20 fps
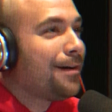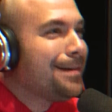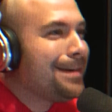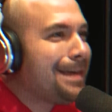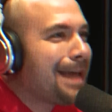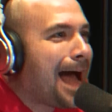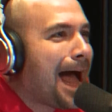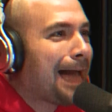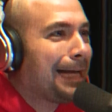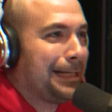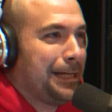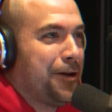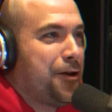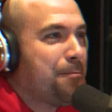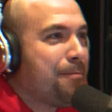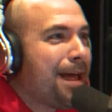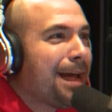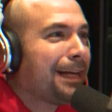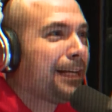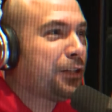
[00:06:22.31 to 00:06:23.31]
are not going
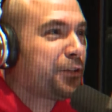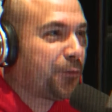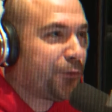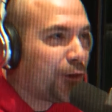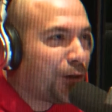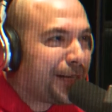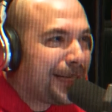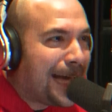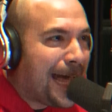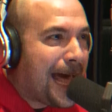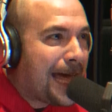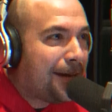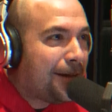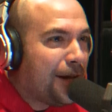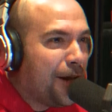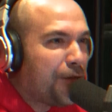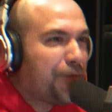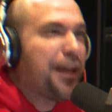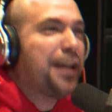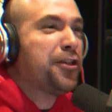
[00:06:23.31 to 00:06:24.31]
to make us forget
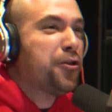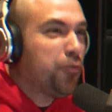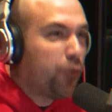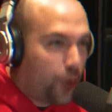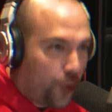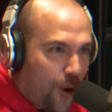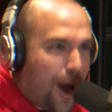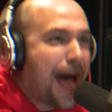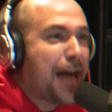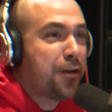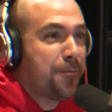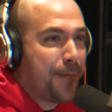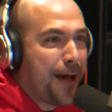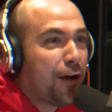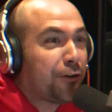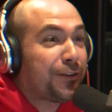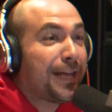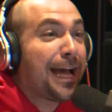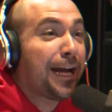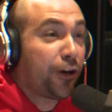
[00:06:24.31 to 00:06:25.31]
that you cried
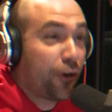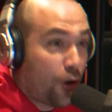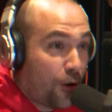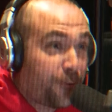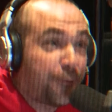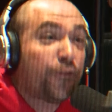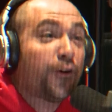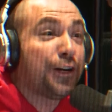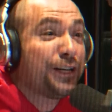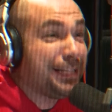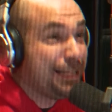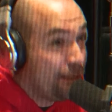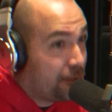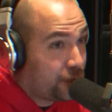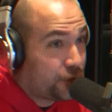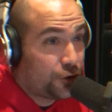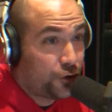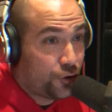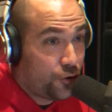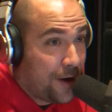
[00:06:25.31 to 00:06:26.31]
about that girl for a
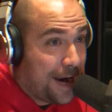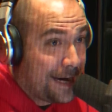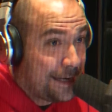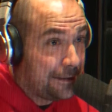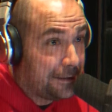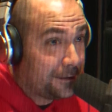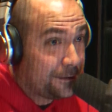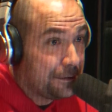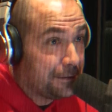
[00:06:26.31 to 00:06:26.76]
year straight.